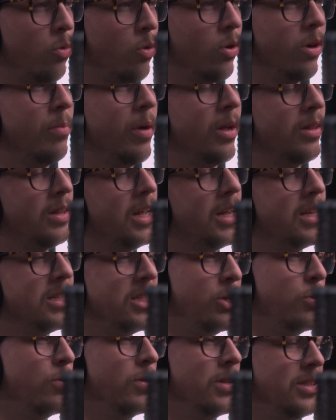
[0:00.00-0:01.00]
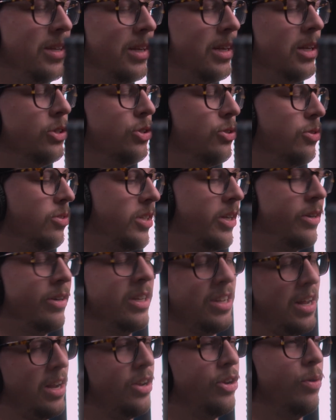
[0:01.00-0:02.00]
more about the NT1 Signature
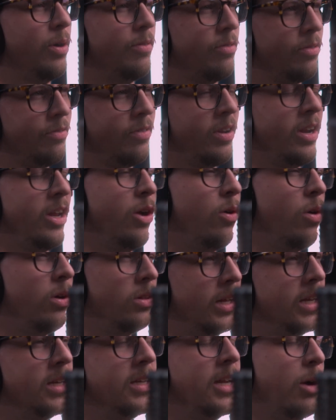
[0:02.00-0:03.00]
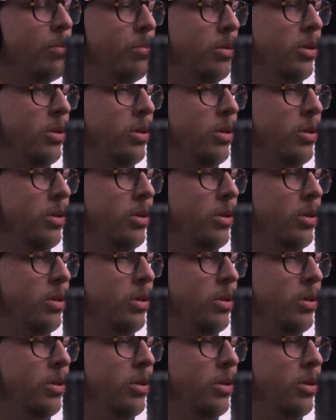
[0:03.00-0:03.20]
Series, I do have a video I'll link down